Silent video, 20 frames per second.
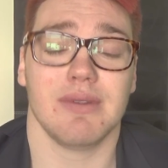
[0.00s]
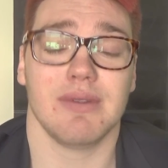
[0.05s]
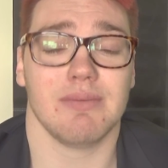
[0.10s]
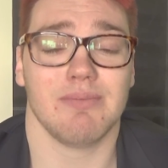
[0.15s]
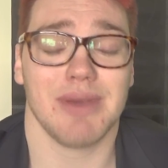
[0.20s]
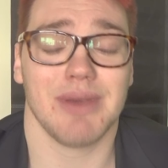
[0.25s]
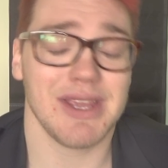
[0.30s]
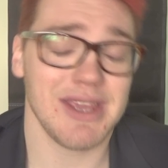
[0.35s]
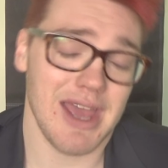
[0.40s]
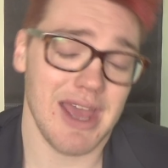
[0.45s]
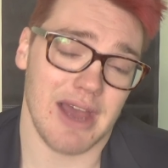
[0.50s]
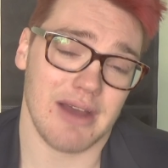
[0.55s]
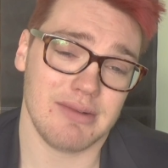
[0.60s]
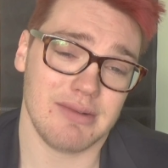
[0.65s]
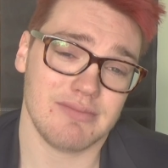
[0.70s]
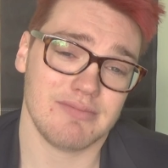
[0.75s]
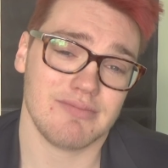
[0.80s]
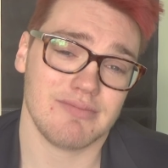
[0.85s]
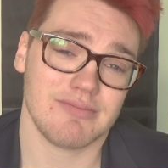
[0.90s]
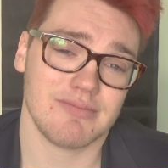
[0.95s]
But yeah,
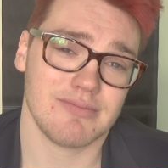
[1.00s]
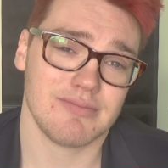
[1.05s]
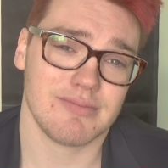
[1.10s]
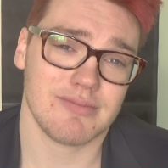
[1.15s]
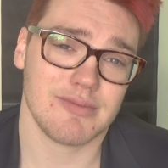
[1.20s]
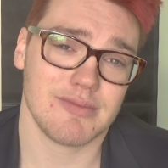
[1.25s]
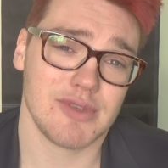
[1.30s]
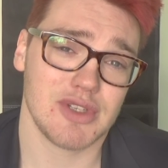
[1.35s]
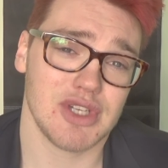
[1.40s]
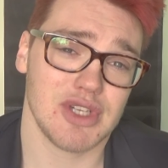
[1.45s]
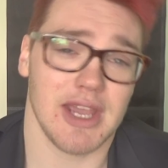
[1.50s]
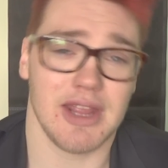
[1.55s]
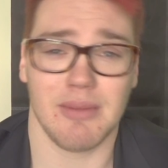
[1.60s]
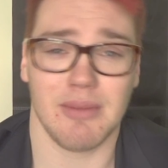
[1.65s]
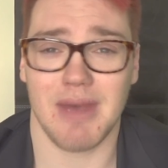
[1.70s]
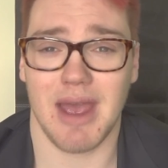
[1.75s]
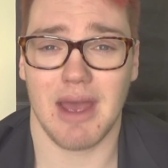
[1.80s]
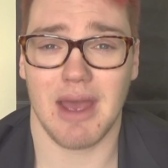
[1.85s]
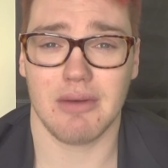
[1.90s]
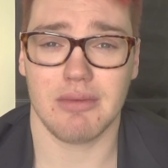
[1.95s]
check
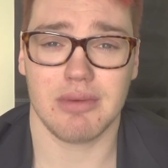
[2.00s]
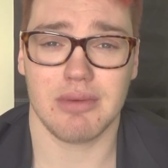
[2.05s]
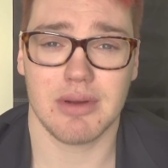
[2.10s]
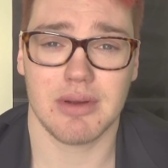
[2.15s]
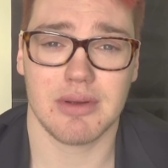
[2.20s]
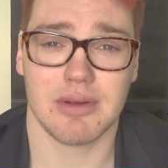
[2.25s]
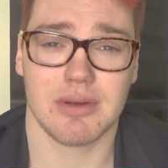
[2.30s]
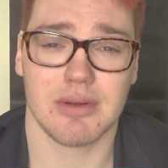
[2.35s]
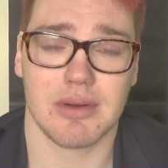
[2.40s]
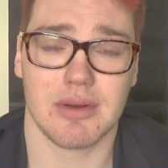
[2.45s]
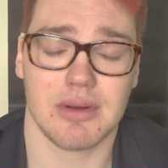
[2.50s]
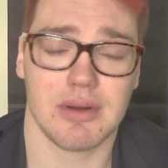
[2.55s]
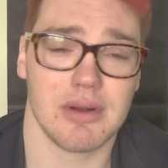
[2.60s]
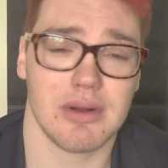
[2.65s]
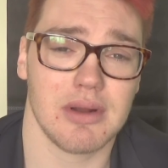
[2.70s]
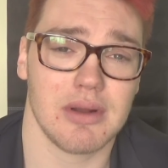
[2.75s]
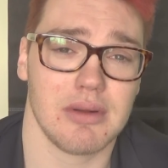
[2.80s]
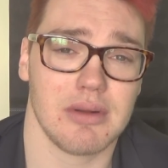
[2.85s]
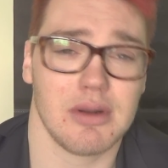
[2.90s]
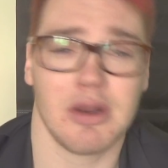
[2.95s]
them out,
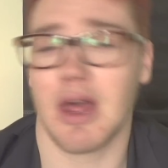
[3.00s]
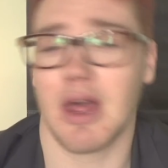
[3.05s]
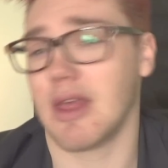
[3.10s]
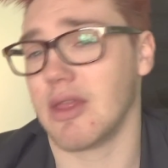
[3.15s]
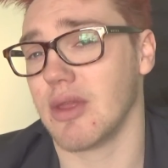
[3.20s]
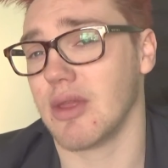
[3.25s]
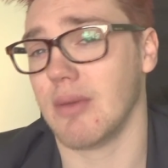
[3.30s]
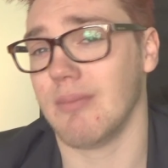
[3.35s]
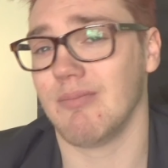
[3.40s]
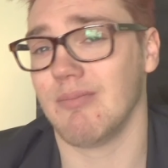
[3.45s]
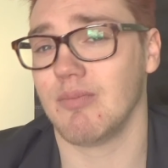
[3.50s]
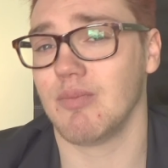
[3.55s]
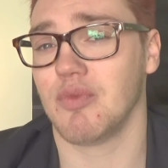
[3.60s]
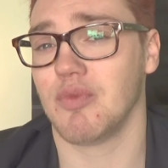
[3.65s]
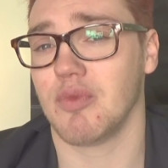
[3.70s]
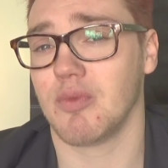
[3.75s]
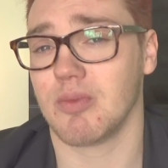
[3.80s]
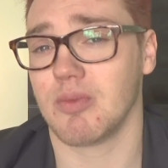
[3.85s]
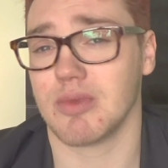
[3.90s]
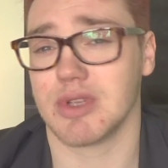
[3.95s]
like them,
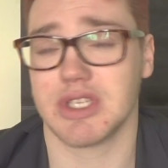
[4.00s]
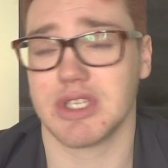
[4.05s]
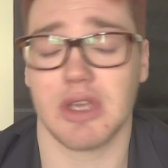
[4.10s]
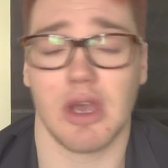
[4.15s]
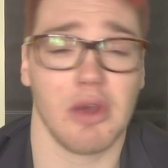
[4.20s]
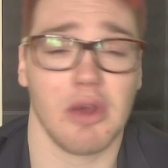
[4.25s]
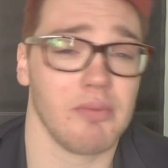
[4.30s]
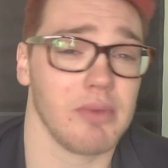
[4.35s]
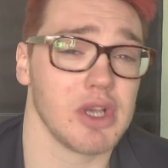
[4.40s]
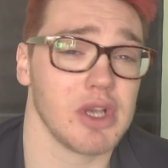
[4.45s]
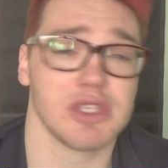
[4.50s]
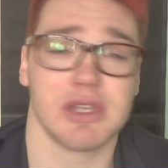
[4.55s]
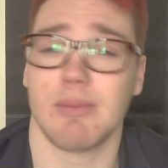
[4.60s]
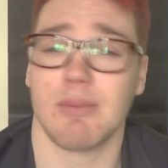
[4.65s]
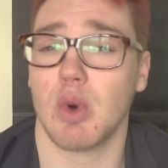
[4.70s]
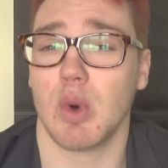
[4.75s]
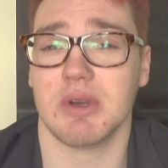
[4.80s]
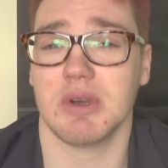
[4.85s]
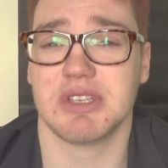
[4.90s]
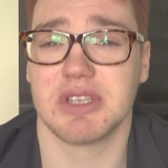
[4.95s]
because I'm
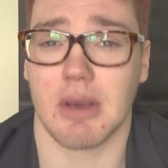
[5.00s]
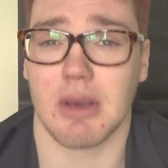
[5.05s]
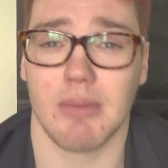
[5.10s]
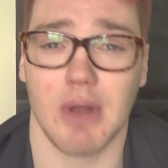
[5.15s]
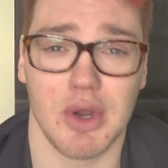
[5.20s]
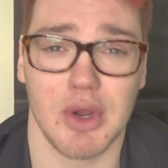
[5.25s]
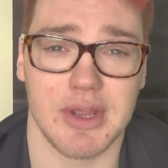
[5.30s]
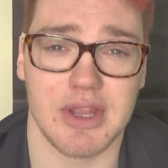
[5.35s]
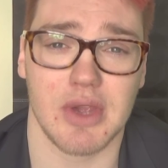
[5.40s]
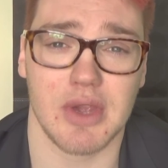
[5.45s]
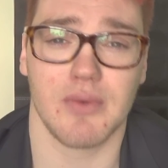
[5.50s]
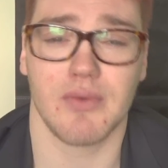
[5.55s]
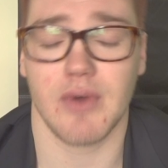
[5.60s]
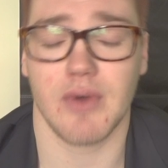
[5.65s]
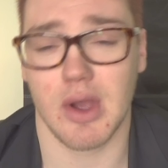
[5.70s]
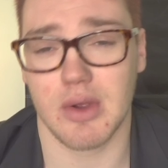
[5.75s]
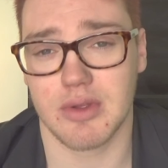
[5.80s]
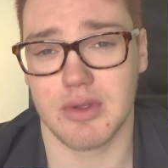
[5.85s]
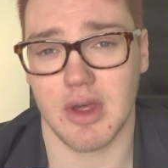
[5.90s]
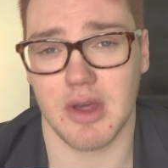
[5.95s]
always uploading new
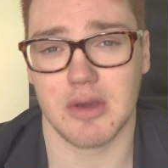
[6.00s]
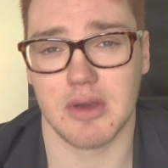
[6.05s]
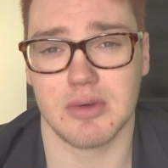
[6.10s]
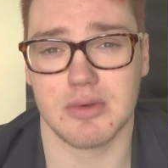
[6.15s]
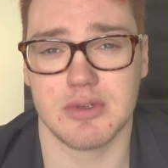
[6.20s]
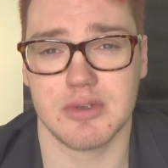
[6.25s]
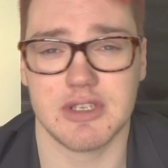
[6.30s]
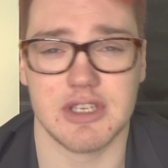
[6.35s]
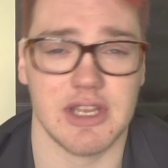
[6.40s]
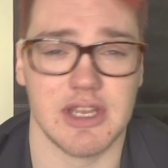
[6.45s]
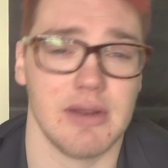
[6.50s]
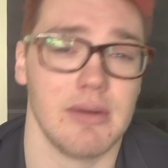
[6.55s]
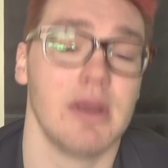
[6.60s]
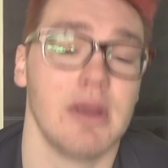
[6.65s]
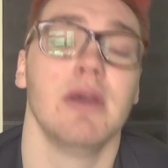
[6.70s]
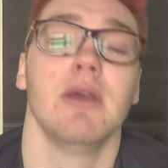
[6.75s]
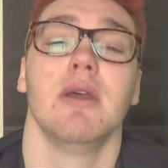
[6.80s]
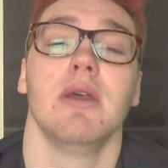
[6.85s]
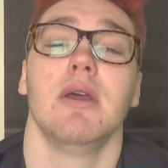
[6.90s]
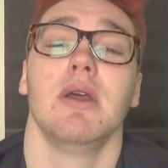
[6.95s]
photos and
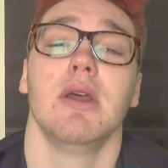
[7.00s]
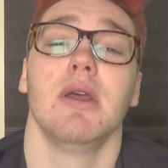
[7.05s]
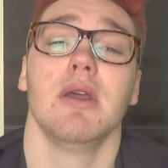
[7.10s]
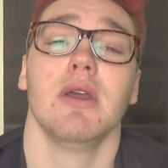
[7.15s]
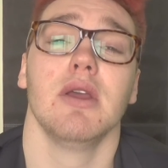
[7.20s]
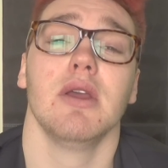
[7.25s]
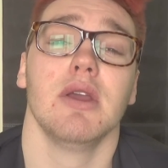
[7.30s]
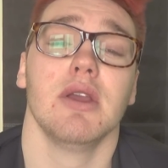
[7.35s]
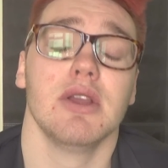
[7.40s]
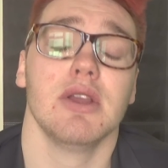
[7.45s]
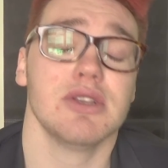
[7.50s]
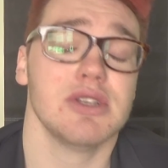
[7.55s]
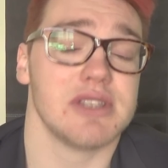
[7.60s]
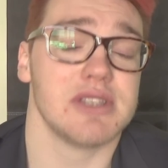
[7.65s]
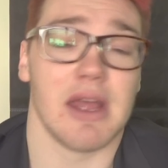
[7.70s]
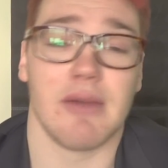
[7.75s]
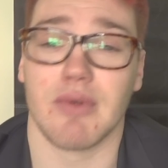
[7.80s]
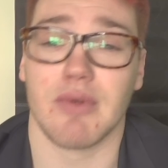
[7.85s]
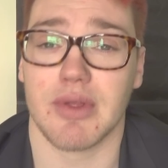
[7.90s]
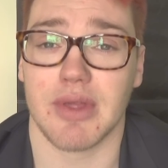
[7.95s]

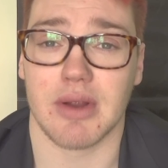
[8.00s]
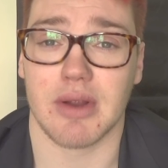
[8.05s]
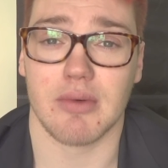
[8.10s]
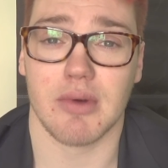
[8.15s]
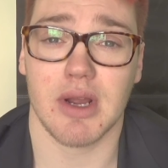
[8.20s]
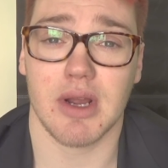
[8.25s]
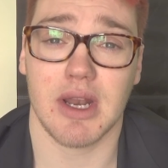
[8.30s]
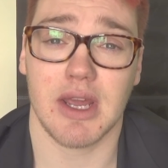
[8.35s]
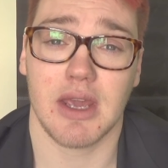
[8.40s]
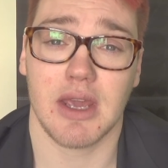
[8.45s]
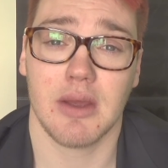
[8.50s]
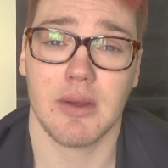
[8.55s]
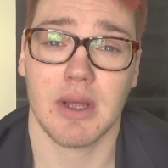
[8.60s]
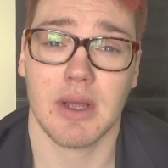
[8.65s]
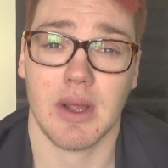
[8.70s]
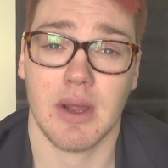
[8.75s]
just everything really.